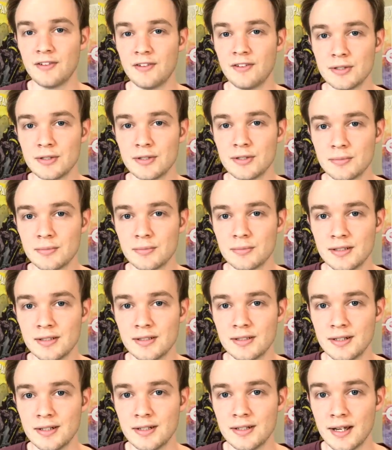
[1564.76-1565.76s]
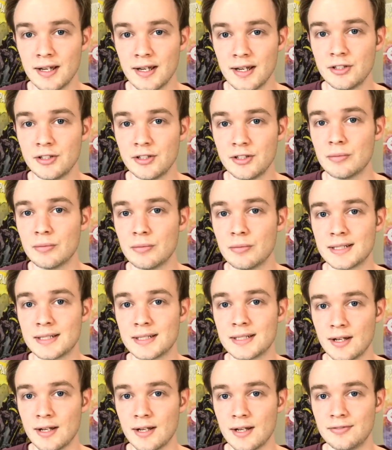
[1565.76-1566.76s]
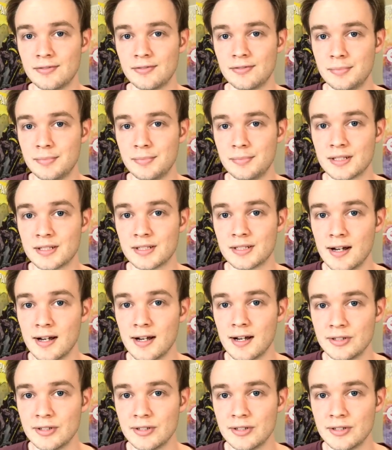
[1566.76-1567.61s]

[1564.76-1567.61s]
If I want something done, I have to do it myself because I